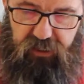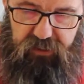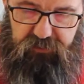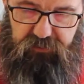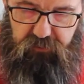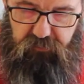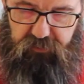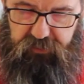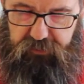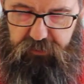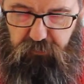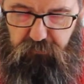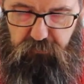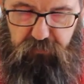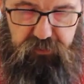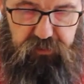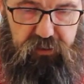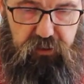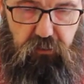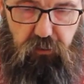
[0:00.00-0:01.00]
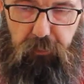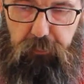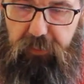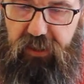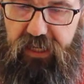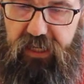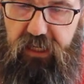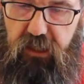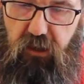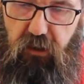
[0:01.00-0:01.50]
I certainly don't want to sew a
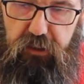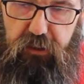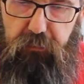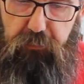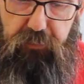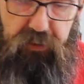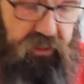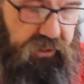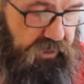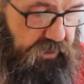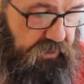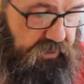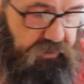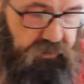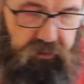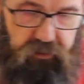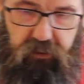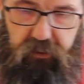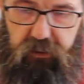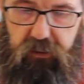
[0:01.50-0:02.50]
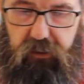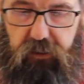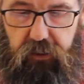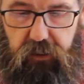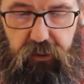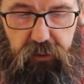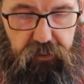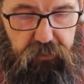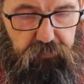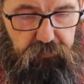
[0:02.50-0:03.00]
pink on a pink,
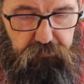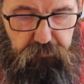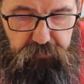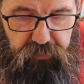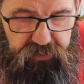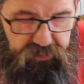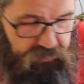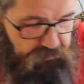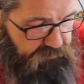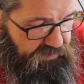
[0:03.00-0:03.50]
uh, but I